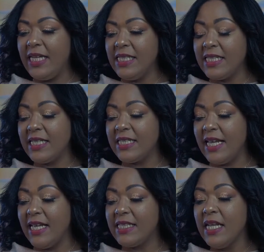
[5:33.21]
It
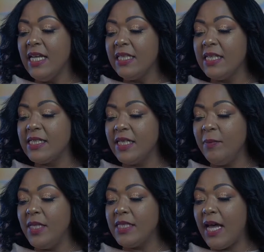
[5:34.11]
says the seamless